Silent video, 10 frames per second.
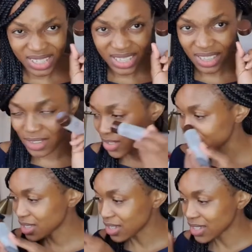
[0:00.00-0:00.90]
That's
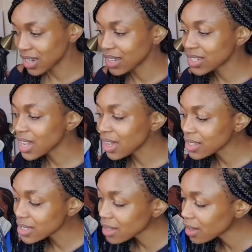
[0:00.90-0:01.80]
just the
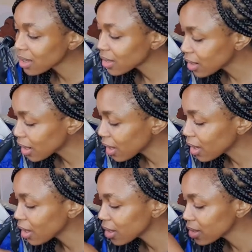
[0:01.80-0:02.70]
sanitizer that I
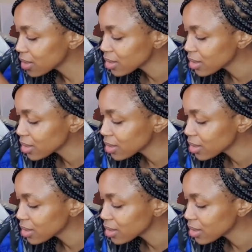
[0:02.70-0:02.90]
had.